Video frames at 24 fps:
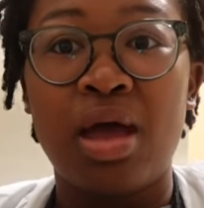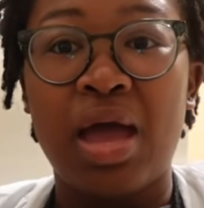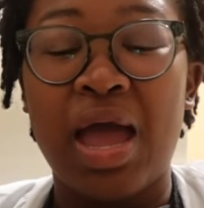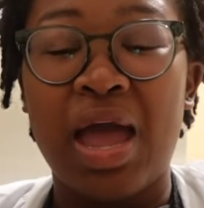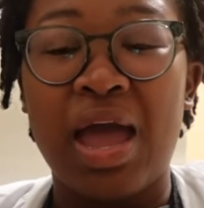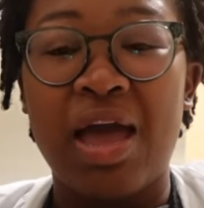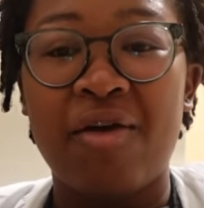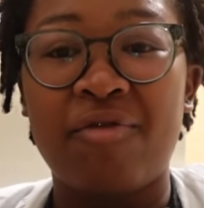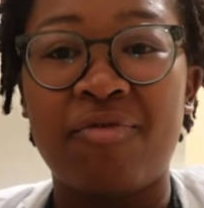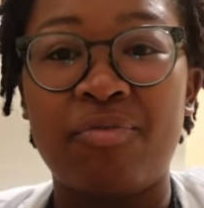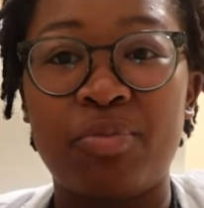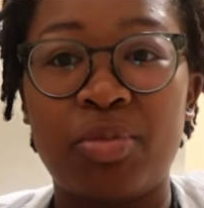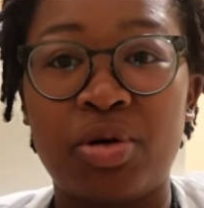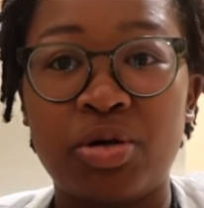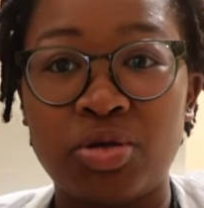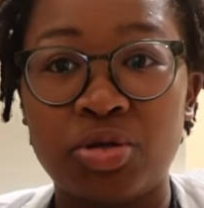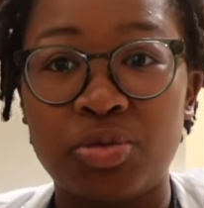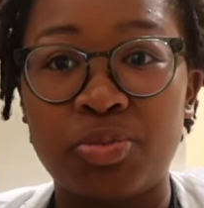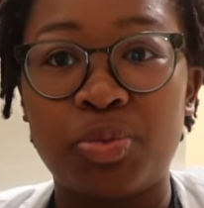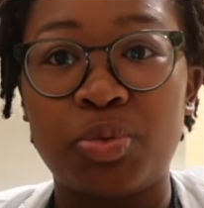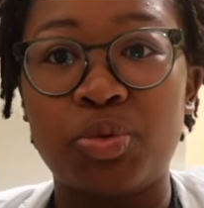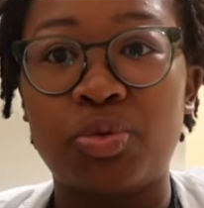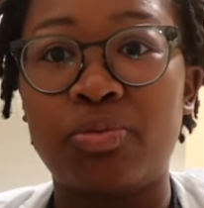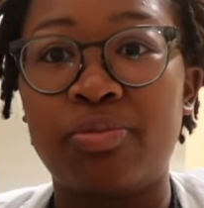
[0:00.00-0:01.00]
have
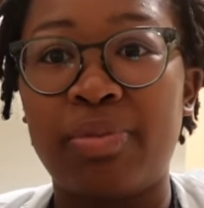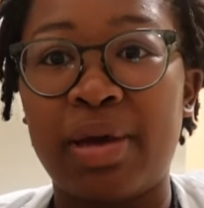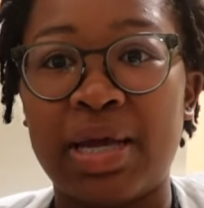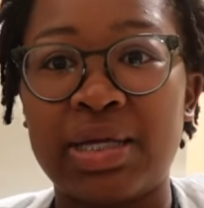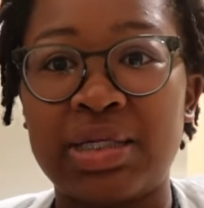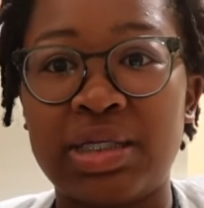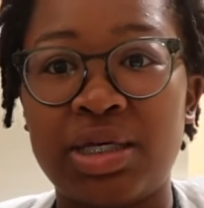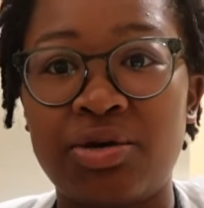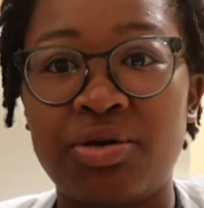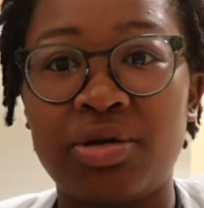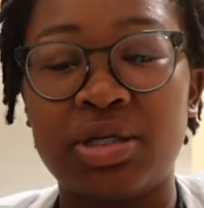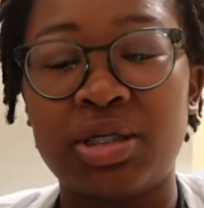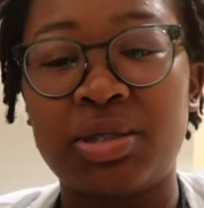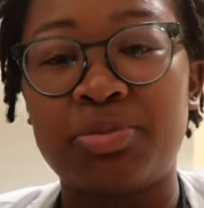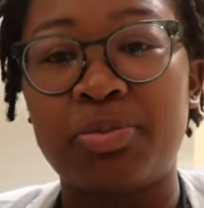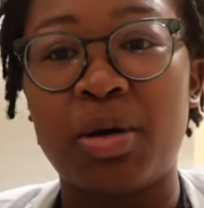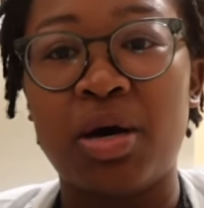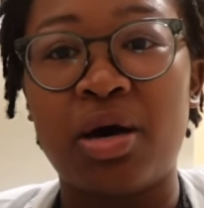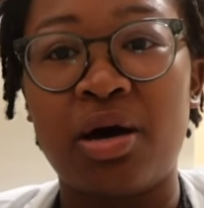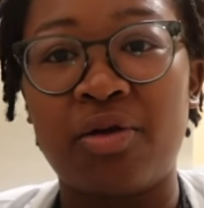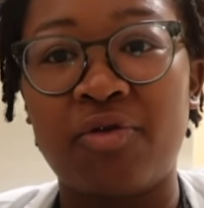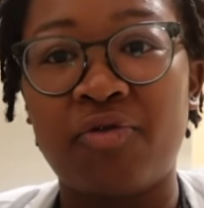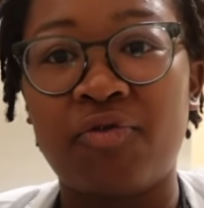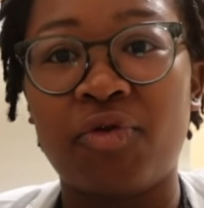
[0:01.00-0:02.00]
multiple bacteria
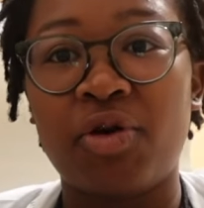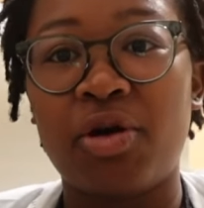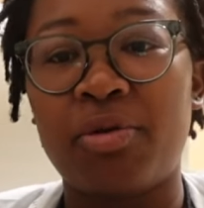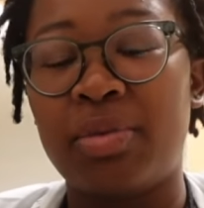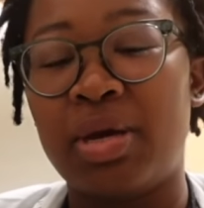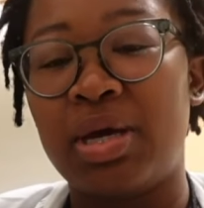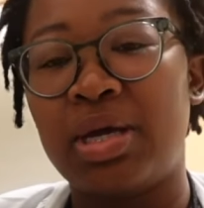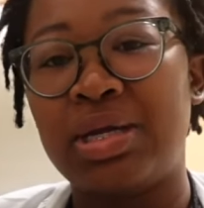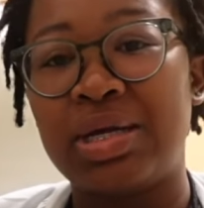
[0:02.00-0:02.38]
spawn from it.